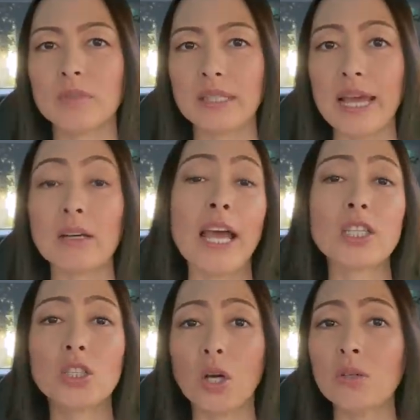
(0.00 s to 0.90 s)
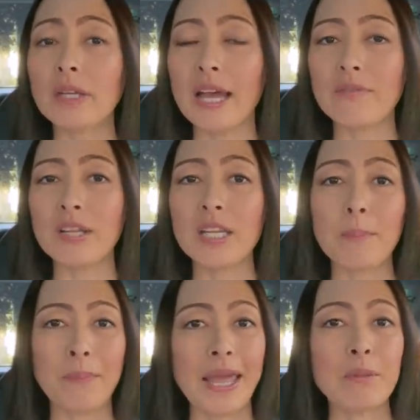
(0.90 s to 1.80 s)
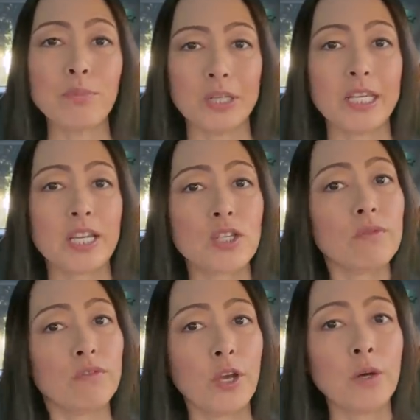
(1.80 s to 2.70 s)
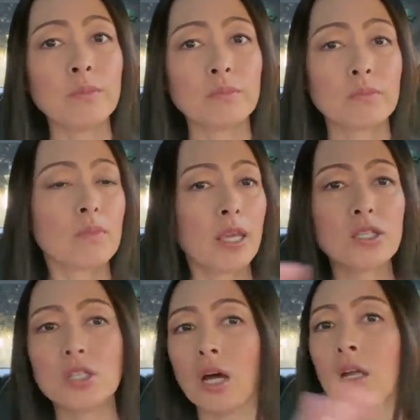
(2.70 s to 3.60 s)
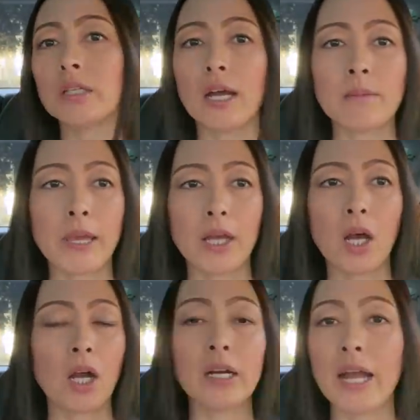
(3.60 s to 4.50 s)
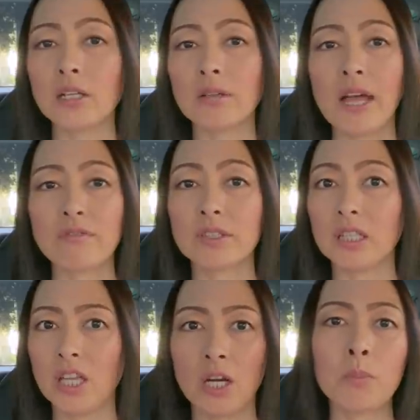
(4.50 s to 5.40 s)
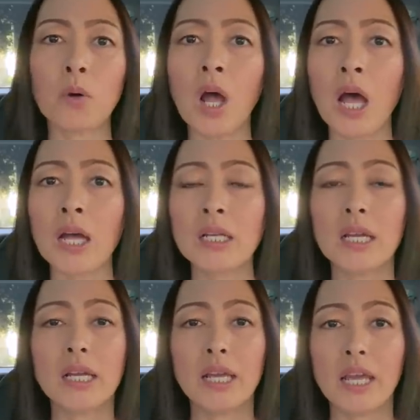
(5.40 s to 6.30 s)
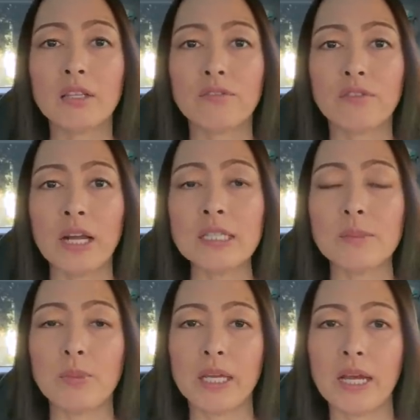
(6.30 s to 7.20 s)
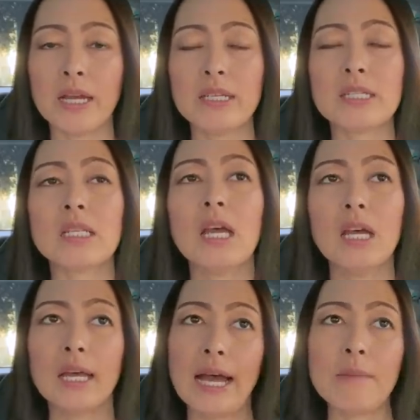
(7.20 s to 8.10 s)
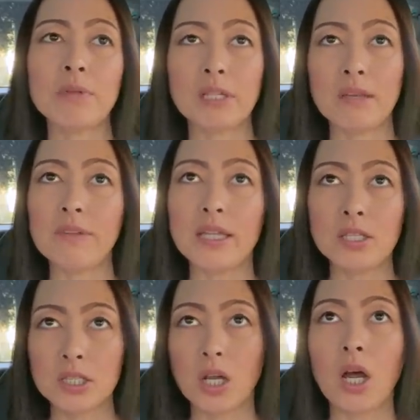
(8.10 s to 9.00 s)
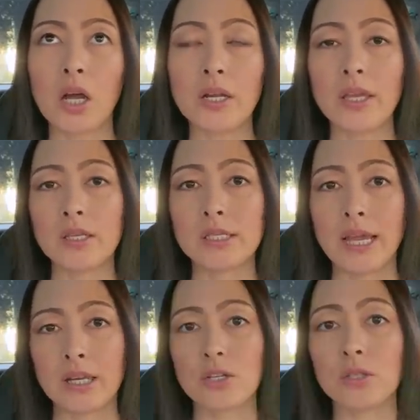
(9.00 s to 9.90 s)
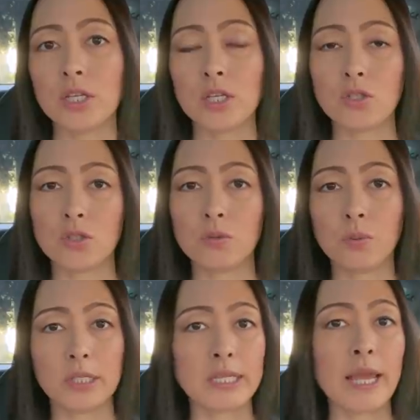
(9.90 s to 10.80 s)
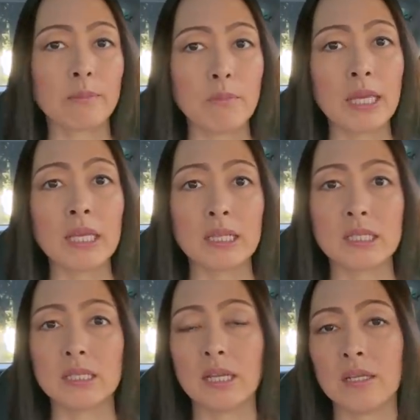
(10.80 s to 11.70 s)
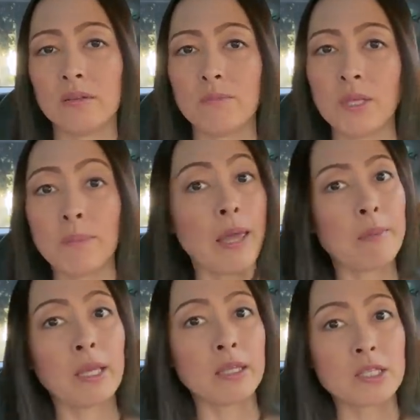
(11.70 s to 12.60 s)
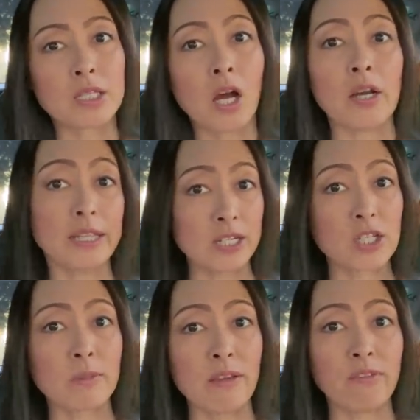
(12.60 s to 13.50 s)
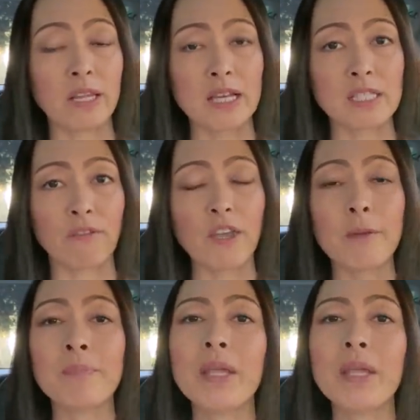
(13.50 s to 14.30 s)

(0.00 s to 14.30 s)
Now, I don't have any paint protection film installed on my car. I don't have clear bra in the front because I believe that this car is actually to protect me instead of me babying this car. That's just my philosophy.